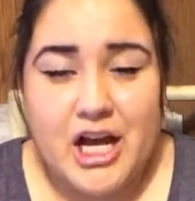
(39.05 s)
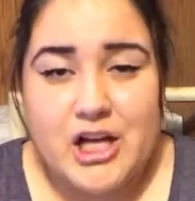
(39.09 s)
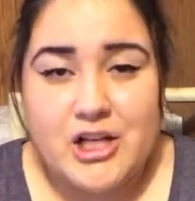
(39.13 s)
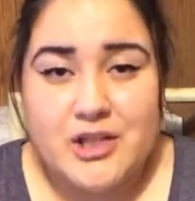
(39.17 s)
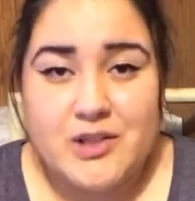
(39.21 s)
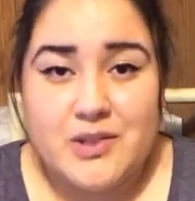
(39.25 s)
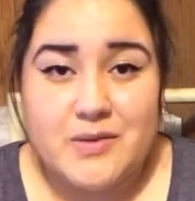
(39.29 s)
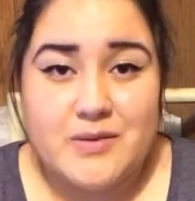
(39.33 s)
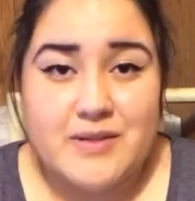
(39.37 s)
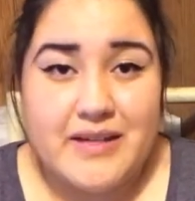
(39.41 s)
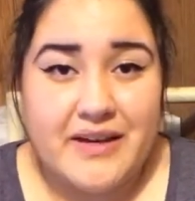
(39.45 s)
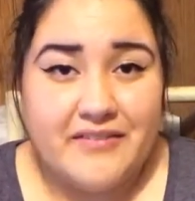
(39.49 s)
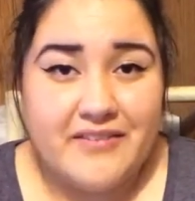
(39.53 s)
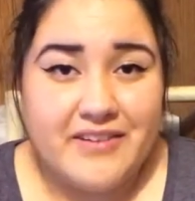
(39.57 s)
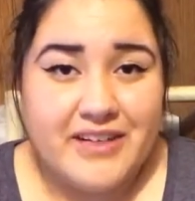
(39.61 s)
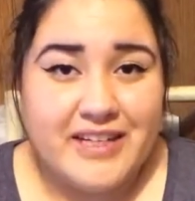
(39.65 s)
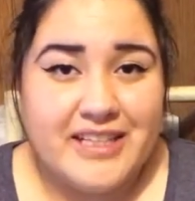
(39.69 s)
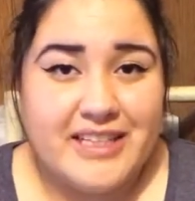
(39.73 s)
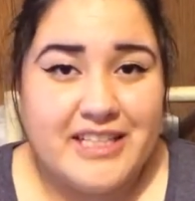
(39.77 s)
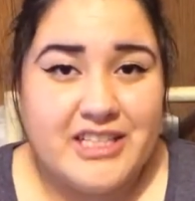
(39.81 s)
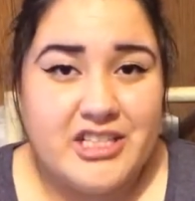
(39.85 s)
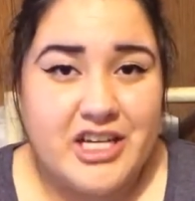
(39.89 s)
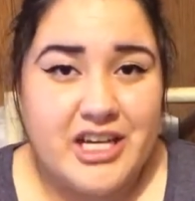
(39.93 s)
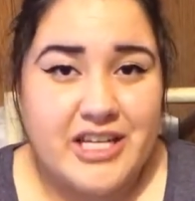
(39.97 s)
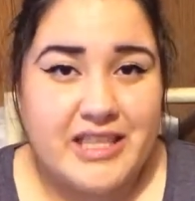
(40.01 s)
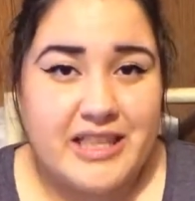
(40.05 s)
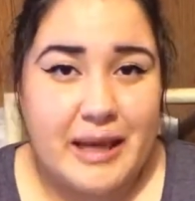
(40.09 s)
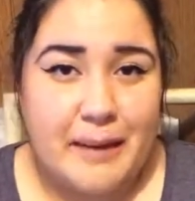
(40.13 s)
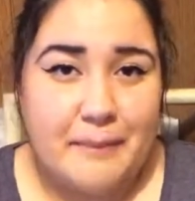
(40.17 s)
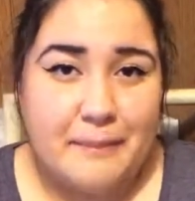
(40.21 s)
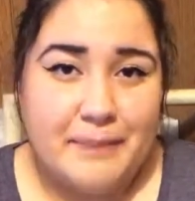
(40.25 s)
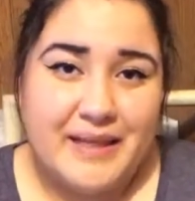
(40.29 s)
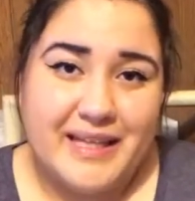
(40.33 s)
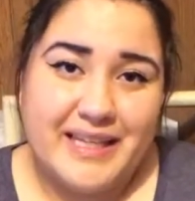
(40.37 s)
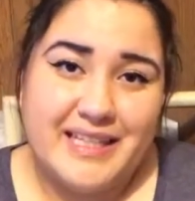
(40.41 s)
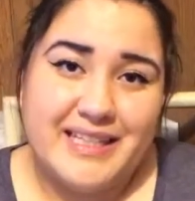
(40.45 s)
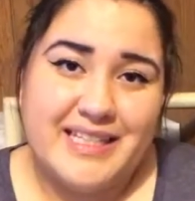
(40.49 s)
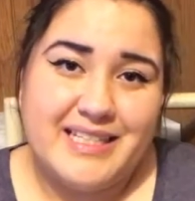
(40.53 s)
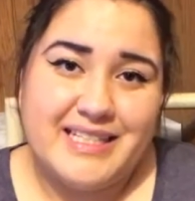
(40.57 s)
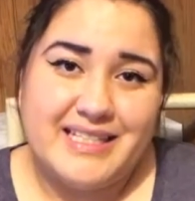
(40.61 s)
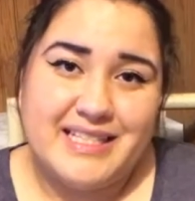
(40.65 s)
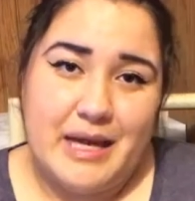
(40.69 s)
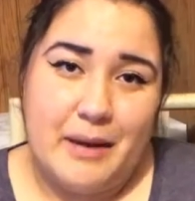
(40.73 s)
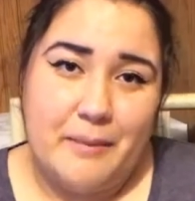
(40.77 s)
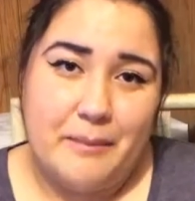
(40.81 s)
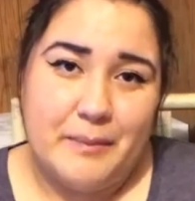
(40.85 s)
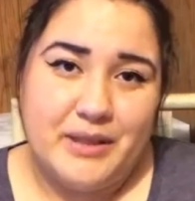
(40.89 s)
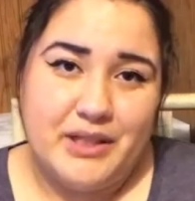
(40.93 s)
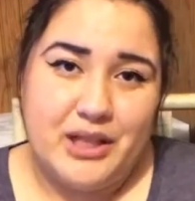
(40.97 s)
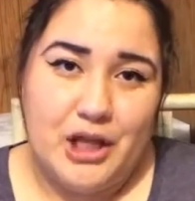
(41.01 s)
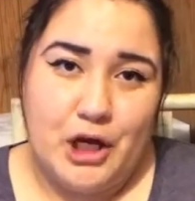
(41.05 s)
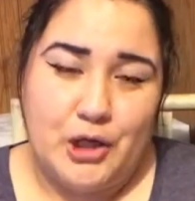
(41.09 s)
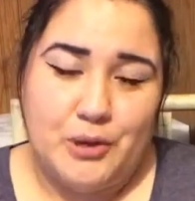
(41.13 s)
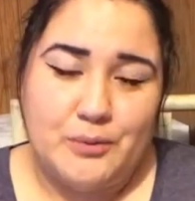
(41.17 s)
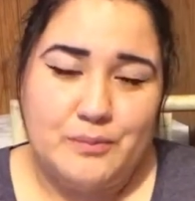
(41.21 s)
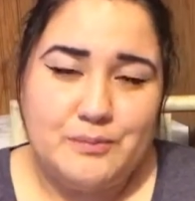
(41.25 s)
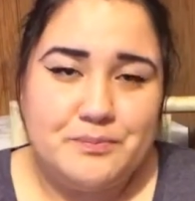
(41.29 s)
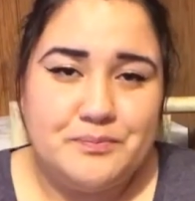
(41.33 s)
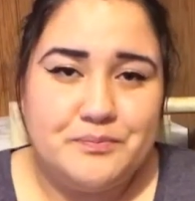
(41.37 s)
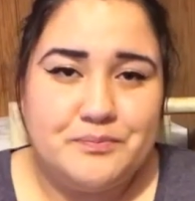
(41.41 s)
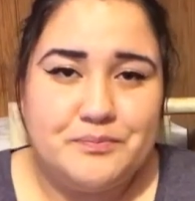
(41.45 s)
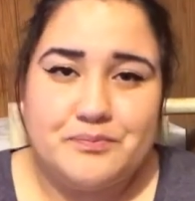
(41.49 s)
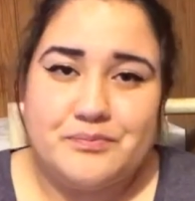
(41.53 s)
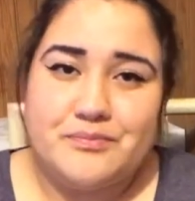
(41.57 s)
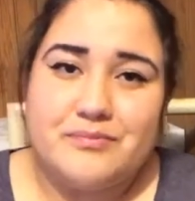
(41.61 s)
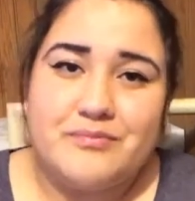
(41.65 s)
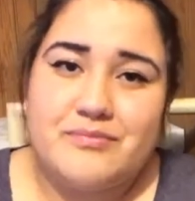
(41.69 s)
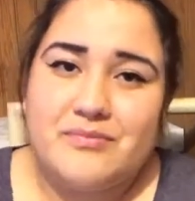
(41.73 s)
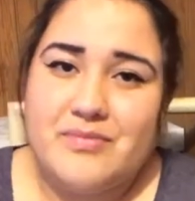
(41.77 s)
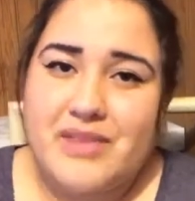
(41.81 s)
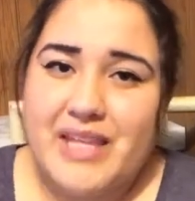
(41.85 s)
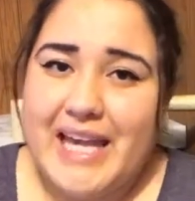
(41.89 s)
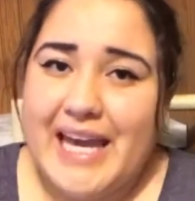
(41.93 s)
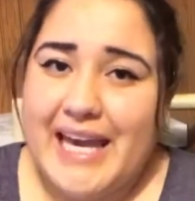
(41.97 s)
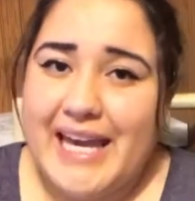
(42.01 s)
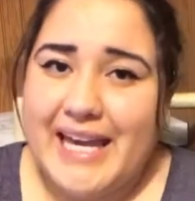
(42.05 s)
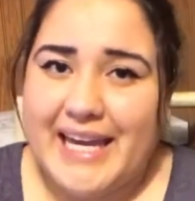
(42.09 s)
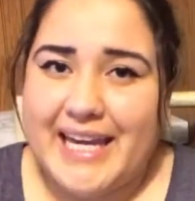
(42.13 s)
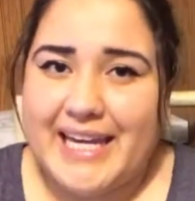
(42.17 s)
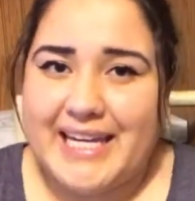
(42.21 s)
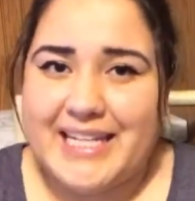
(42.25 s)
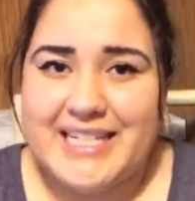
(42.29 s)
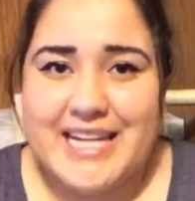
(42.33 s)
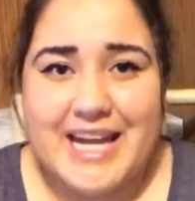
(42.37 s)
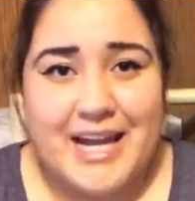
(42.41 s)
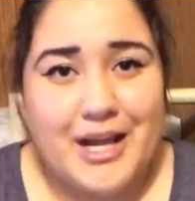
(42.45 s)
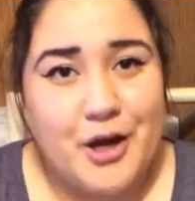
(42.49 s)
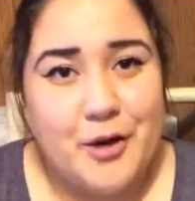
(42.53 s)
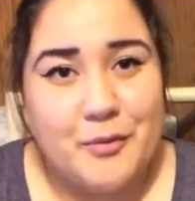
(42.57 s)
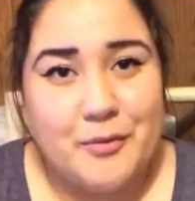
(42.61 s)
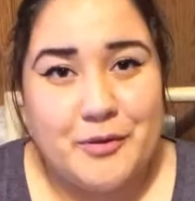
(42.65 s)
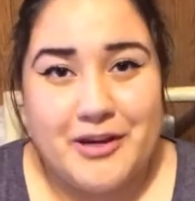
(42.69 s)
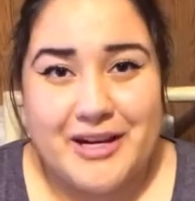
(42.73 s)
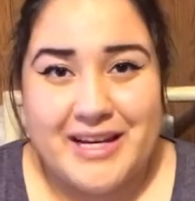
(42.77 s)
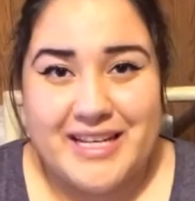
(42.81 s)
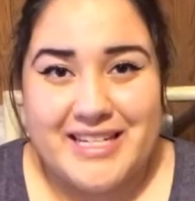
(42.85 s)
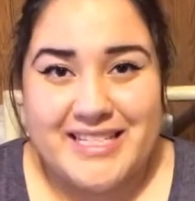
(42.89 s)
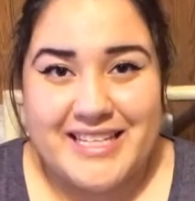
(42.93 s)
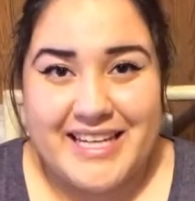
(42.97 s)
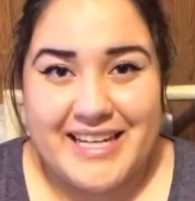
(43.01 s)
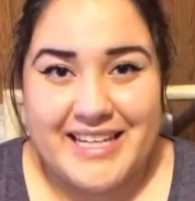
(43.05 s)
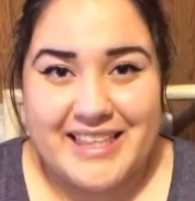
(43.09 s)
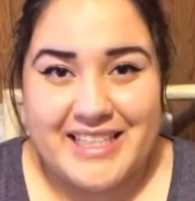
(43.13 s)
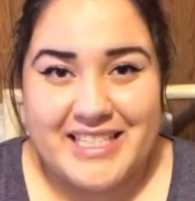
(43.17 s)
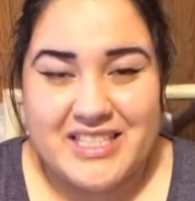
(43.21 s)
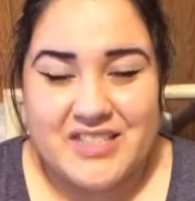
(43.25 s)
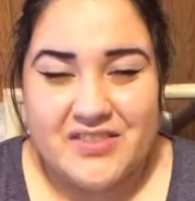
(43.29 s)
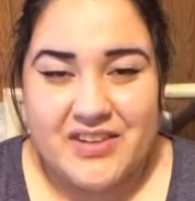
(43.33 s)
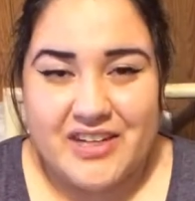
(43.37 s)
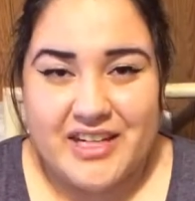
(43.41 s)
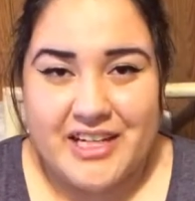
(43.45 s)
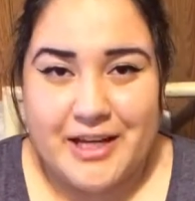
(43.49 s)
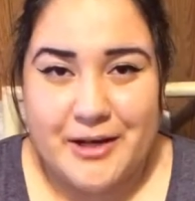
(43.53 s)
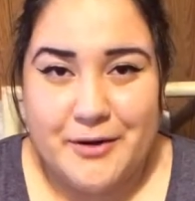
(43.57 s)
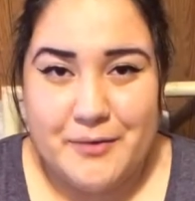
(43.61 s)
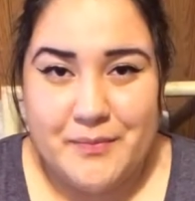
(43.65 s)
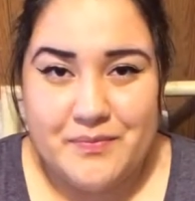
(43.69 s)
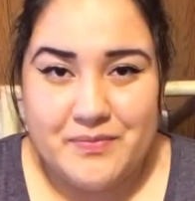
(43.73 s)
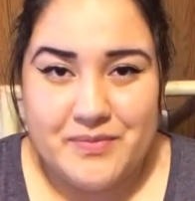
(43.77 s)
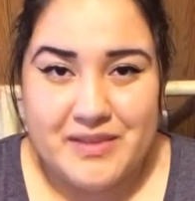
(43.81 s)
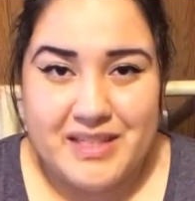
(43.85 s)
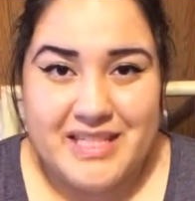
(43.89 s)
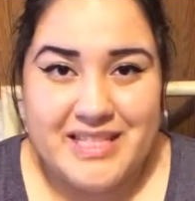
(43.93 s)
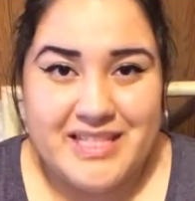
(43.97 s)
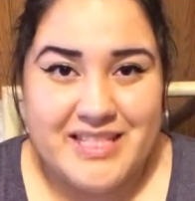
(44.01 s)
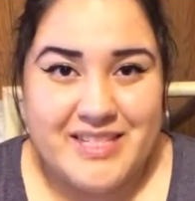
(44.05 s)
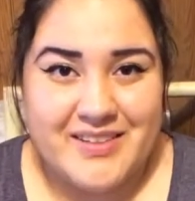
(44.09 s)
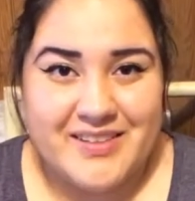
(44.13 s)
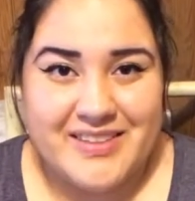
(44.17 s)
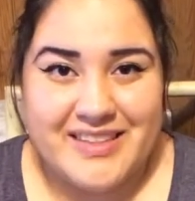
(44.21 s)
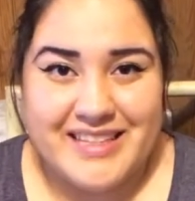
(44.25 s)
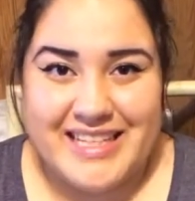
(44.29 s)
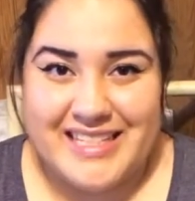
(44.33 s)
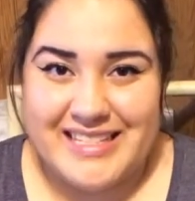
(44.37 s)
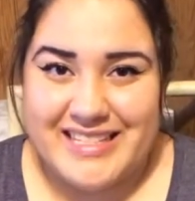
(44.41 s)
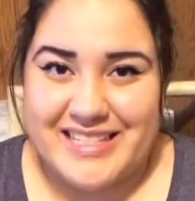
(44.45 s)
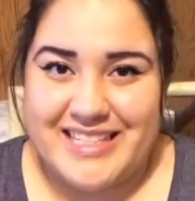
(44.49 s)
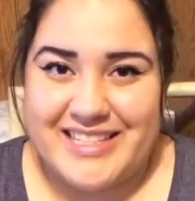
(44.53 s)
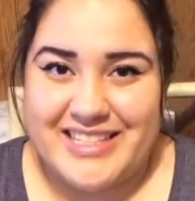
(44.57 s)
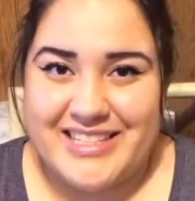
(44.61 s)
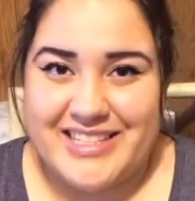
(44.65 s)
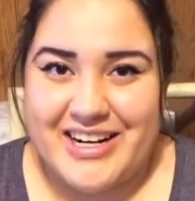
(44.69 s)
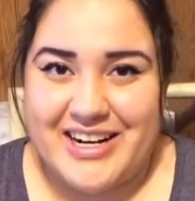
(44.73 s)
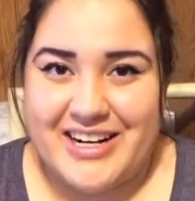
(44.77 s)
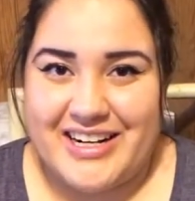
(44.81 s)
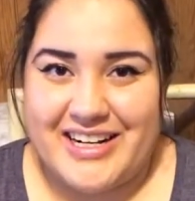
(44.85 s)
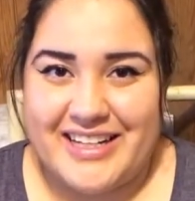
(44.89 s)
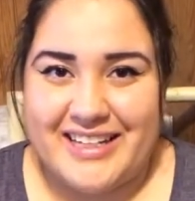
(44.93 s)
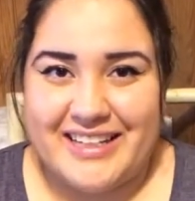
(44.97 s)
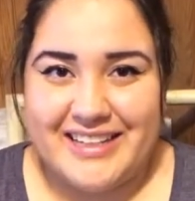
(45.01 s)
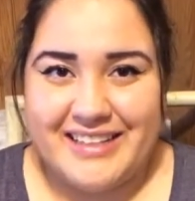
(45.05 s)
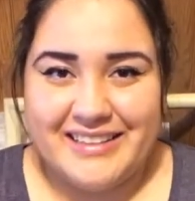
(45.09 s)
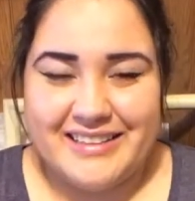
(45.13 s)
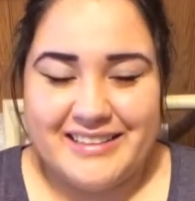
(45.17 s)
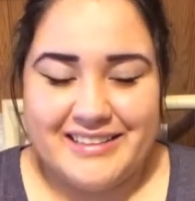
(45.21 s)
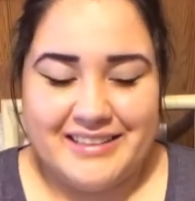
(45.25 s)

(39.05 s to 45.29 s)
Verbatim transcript: So definitely check that playlist down below, and I hope you guys like this video. So let's get started.